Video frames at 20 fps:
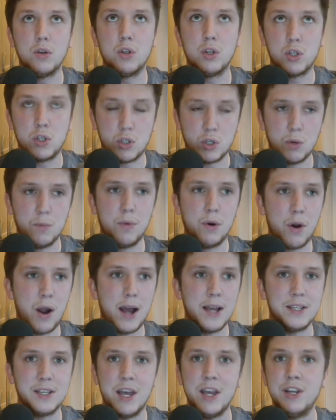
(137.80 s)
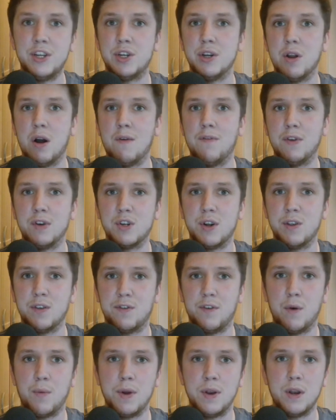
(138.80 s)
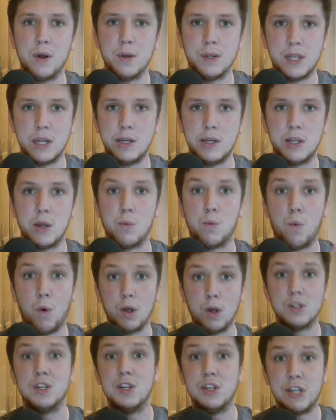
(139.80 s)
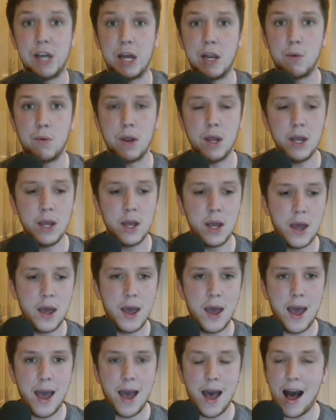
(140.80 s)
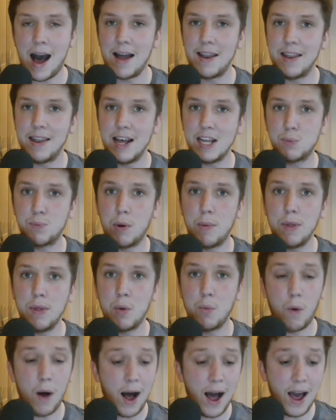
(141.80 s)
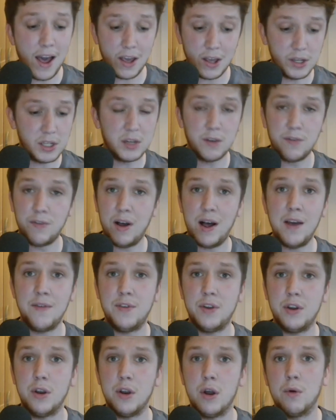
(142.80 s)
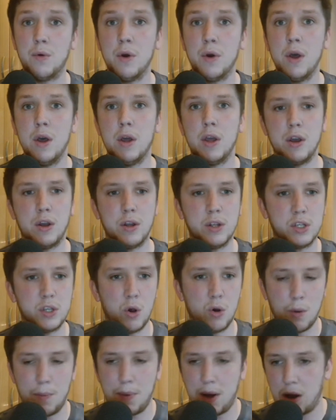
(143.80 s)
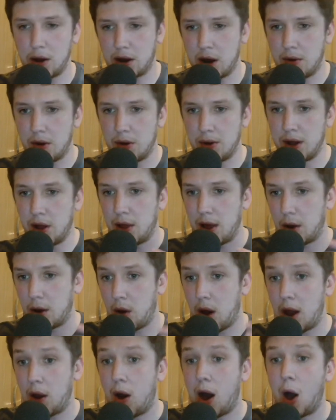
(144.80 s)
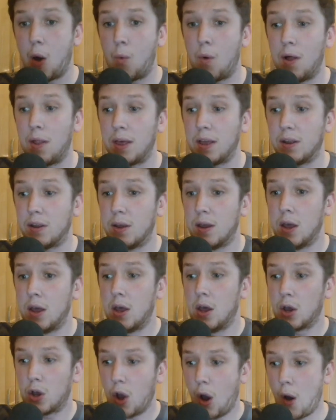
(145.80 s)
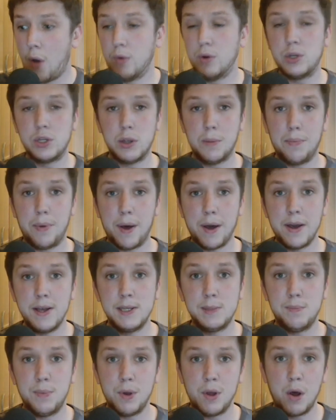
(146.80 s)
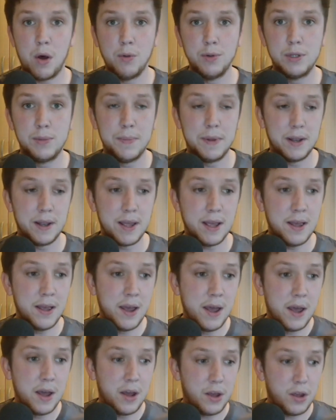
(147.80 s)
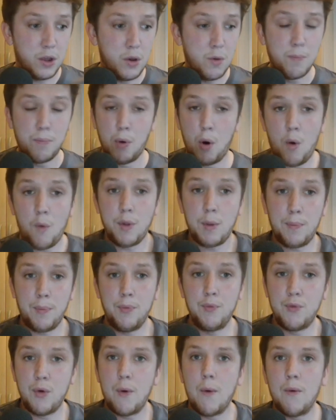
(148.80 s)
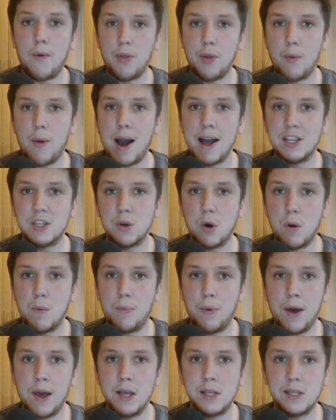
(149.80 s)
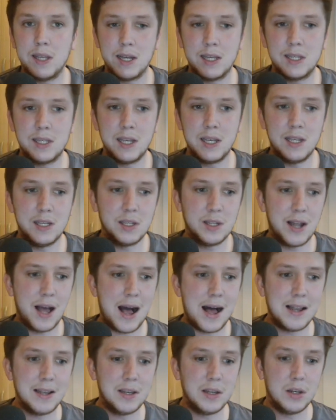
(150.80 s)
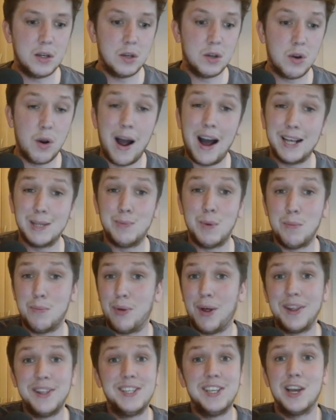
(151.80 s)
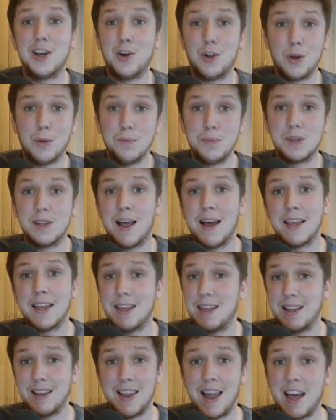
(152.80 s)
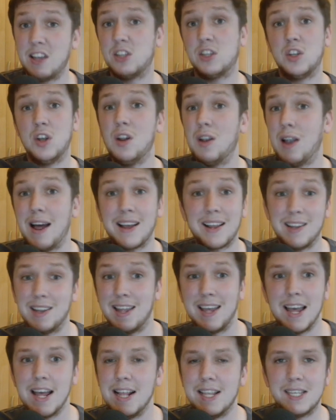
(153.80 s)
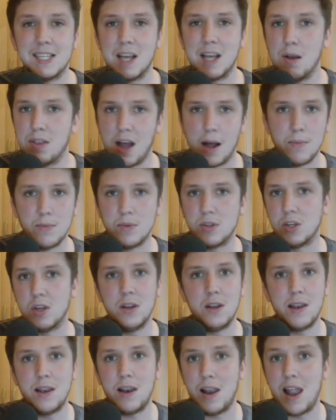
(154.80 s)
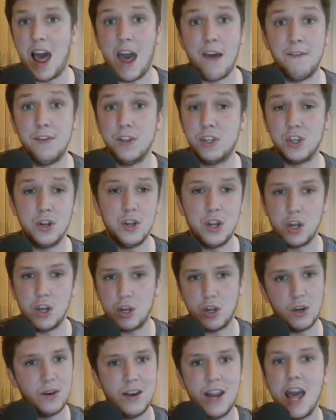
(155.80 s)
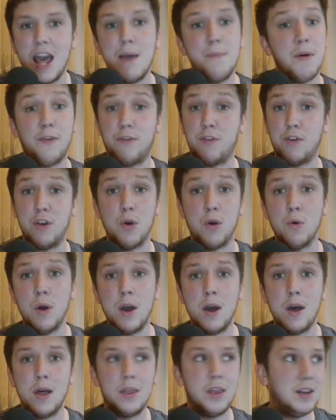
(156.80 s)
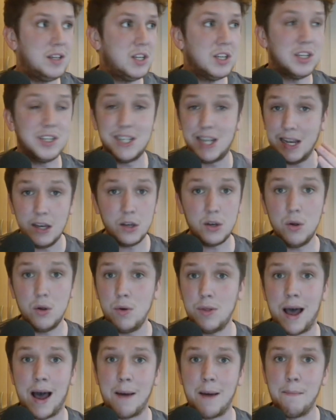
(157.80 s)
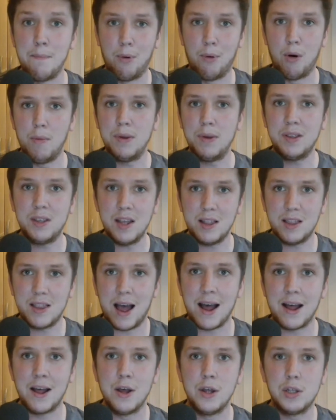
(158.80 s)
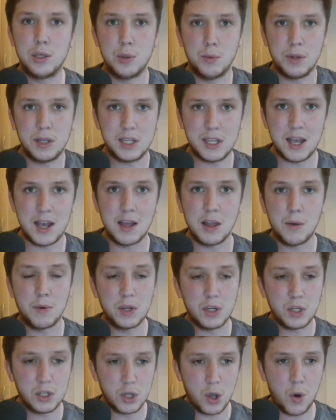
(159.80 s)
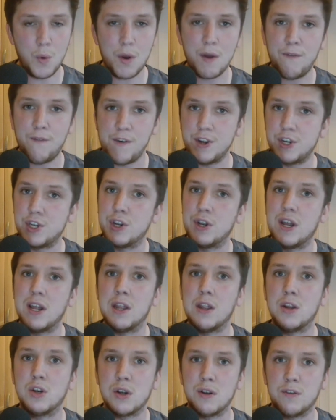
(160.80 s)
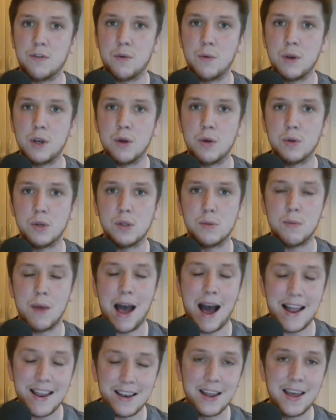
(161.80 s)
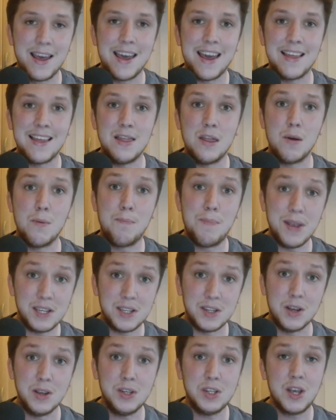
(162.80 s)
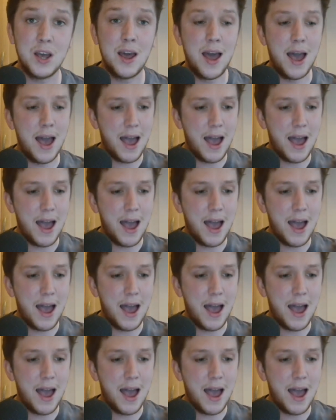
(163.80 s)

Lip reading: summarization of the transfer window essentially was in January. And that's probably why you survived. You know, you could talk about Gary O'Neill, how well he coached the players, but ultimately you bought the right sort of players last season, and there has been plenty of clubs like Leicester, like Leeds, Southampton, Everton. You could name a few that just didn't do that, and Bournemouth did that to a T. They were so efficient in the transfer windows and in their business.